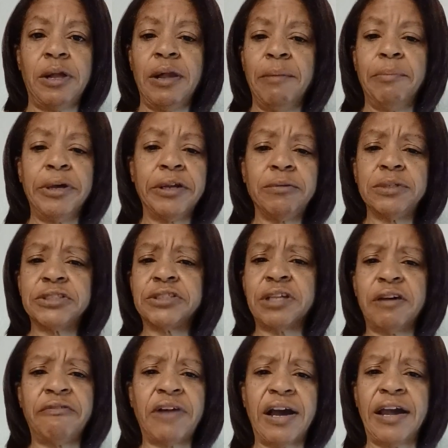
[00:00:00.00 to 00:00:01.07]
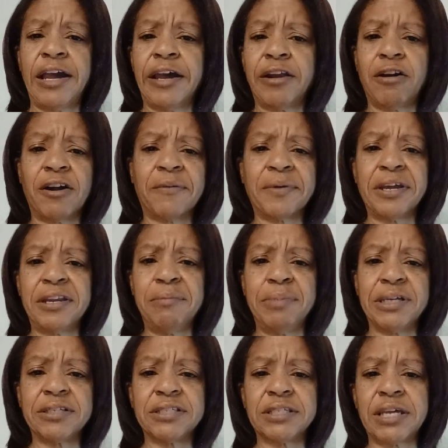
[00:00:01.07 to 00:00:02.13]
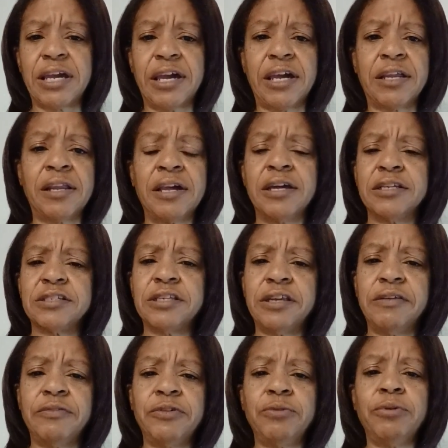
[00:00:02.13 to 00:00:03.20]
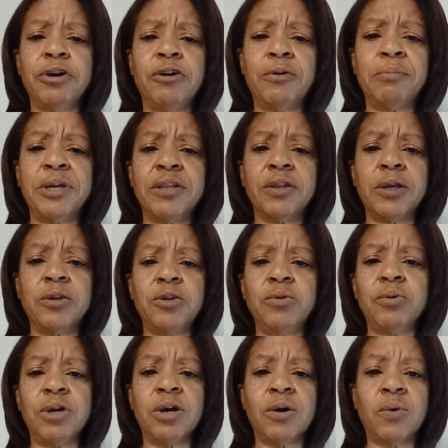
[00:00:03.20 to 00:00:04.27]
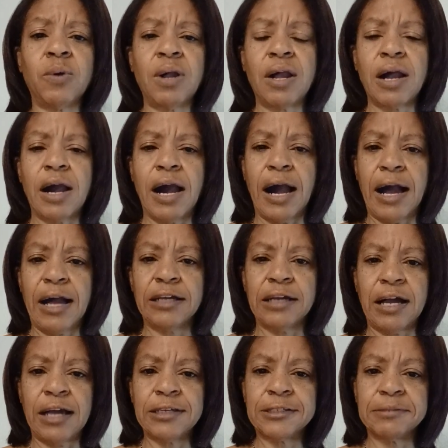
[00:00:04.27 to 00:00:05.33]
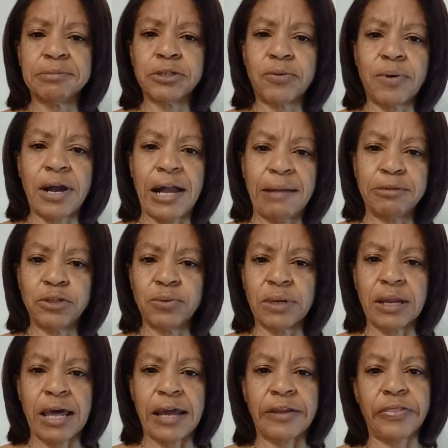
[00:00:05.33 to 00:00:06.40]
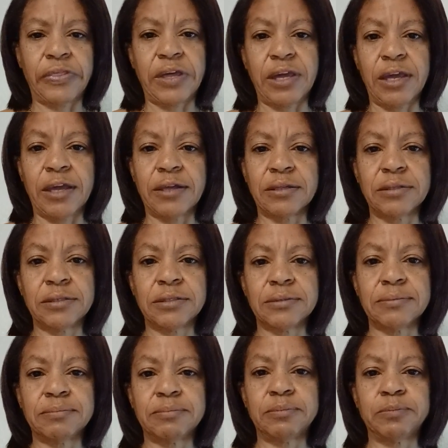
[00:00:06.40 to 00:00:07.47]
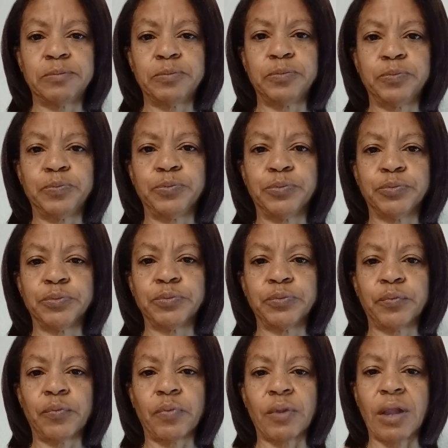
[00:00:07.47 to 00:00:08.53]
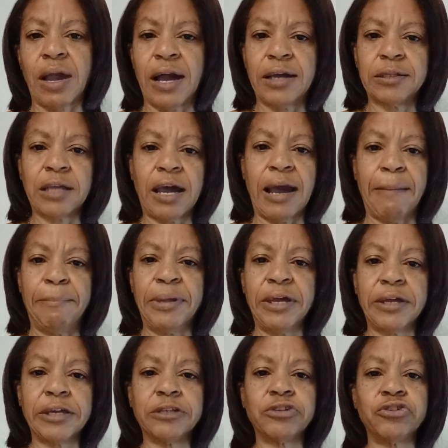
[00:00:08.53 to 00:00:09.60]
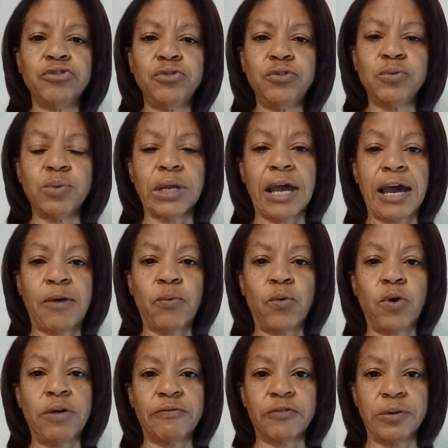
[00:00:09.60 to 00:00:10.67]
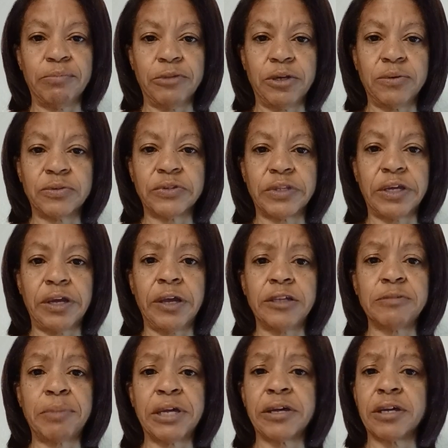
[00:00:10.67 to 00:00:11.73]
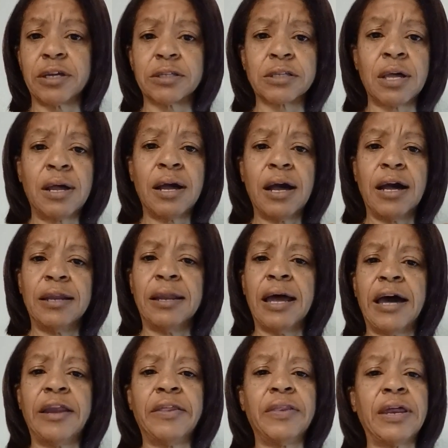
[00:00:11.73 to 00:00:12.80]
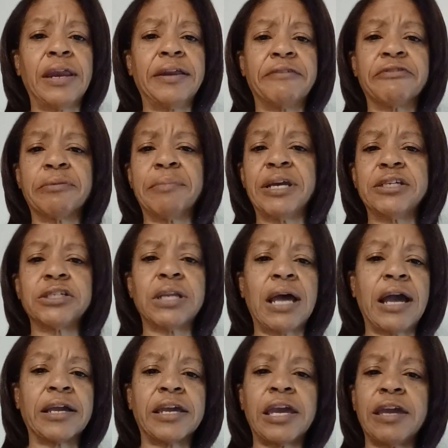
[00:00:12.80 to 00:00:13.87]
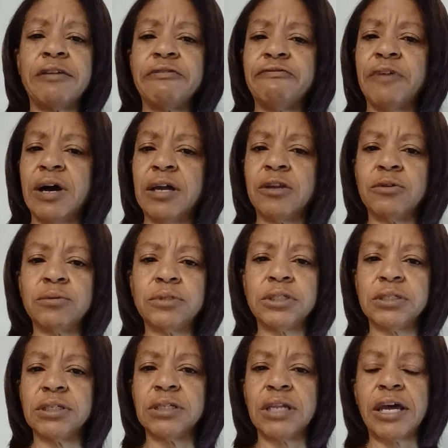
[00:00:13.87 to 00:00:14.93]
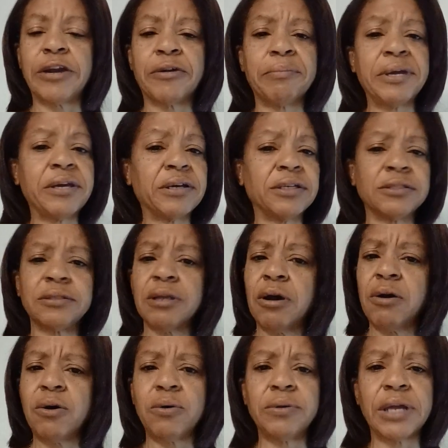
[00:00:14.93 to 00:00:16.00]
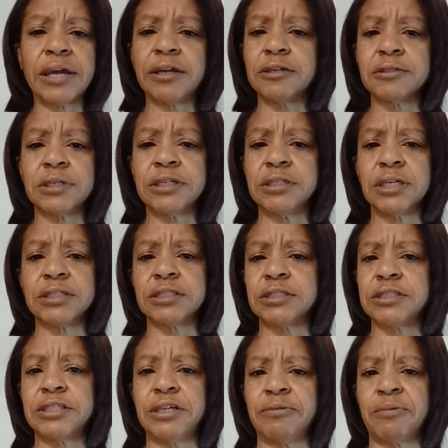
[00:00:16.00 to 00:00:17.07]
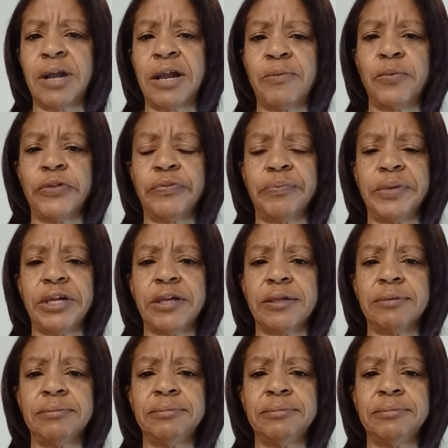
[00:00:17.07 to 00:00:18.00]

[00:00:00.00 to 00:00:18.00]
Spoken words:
But it was stuff I had already been saying. See, if you know me, then you know I subscribe to a lot of things. I pick and choose what I want from those things because a lot of that information I can't follow to the letter because no, it doesn't sit right with me.